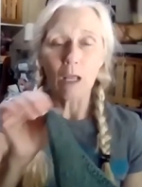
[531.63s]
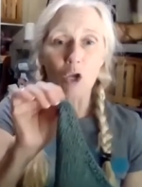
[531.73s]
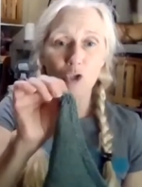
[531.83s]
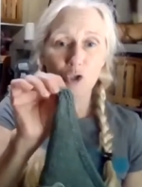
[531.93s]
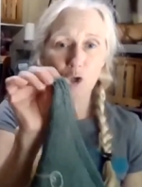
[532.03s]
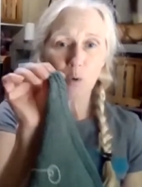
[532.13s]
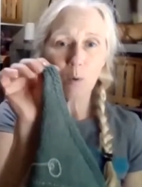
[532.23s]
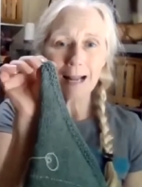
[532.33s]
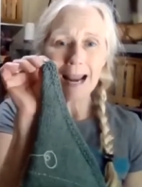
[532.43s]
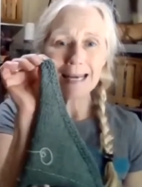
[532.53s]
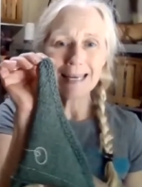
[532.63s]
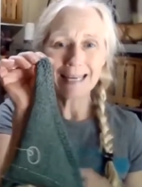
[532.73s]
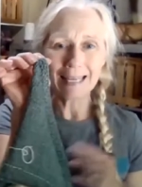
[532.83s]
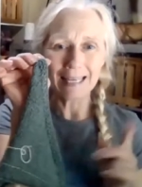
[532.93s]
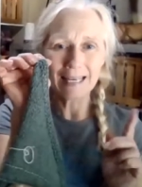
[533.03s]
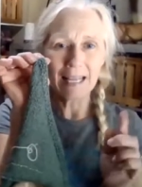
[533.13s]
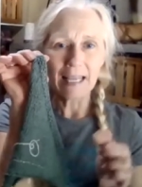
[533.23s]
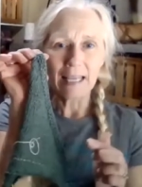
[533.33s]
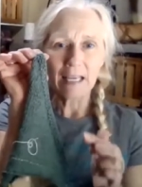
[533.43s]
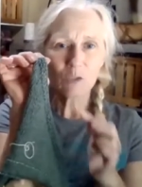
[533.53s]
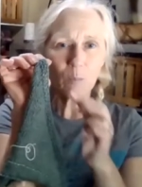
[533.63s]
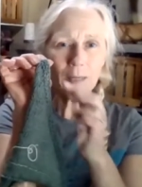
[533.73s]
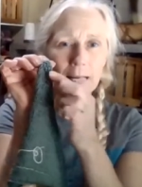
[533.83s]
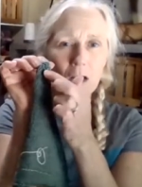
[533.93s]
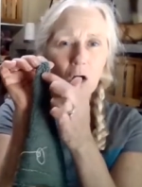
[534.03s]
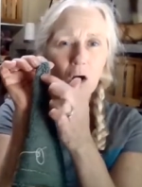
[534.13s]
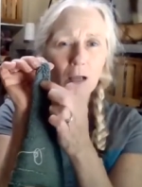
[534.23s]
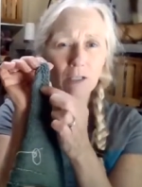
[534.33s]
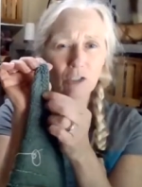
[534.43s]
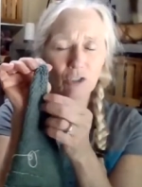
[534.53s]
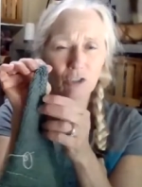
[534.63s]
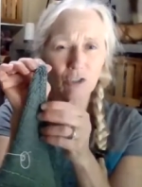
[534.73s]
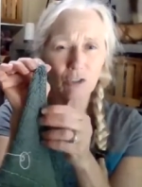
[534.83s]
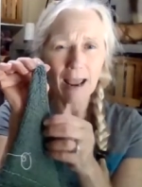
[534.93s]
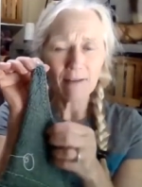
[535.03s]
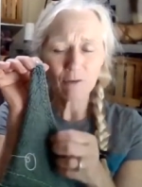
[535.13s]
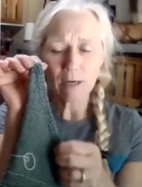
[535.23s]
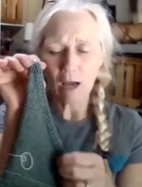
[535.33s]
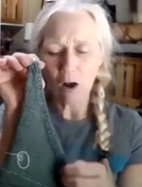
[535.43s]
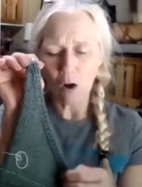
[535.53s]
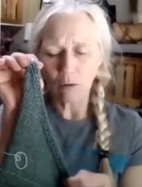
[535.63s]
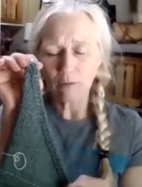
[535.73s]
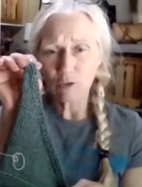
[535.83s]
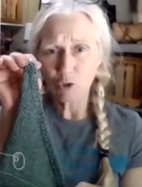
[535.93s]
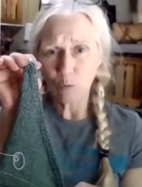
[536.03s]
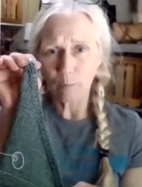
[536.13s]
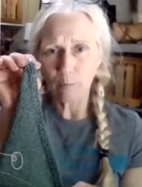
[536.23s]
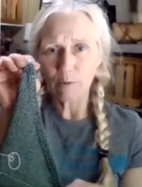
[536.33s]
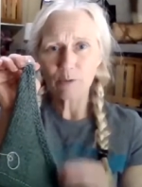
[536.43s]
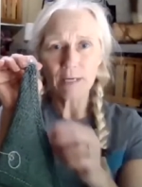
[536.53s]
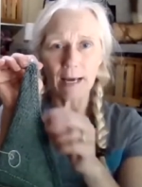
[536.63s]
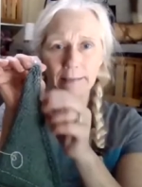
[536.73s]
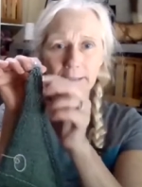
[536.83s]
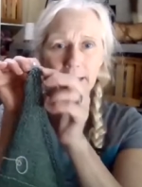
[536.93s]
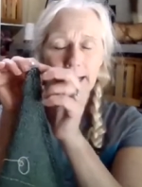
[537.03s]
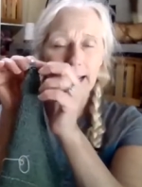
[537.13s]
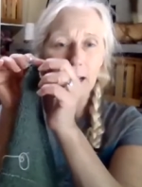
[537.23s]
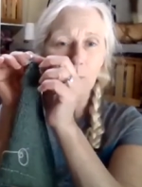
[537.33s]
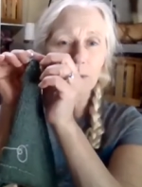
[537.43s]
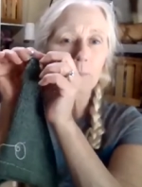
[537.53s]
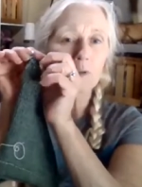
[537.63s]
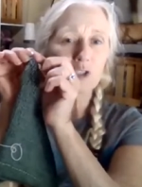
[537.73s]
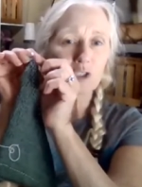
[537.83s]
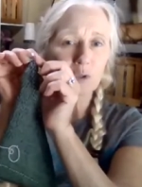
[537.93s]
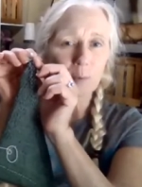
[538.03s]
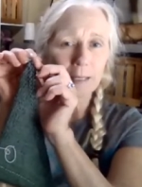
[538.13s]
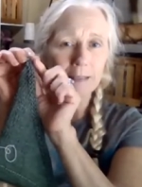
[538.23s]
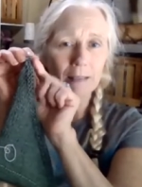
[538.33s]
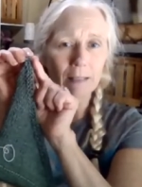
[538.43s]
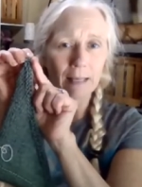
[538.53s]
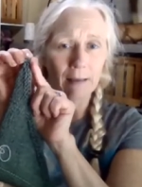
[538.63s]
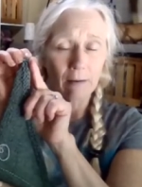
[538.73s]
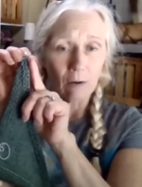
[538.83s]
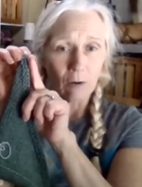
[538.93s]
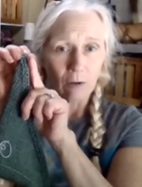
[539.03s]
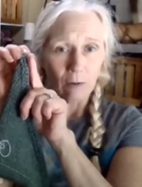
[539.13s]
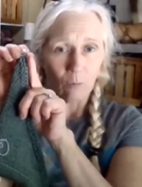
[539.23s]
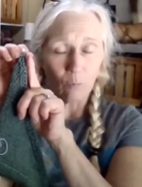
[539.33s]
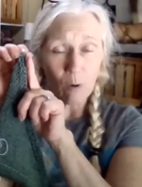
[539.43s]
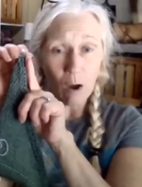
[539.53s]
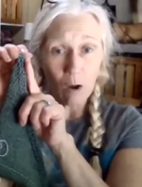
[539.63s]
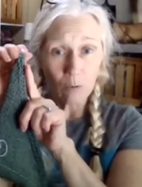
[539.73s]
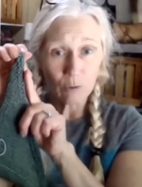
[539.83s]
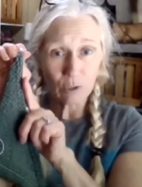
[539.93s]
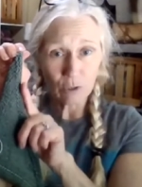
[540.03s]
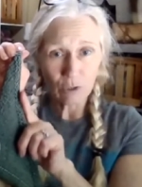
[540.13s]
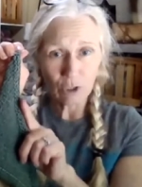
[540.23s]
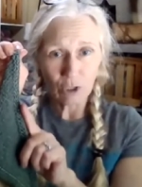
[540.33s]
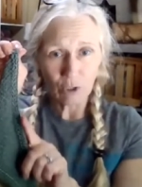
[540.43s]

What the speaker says: So what I did is after I got all of the short rows done, and when I was doing the rows to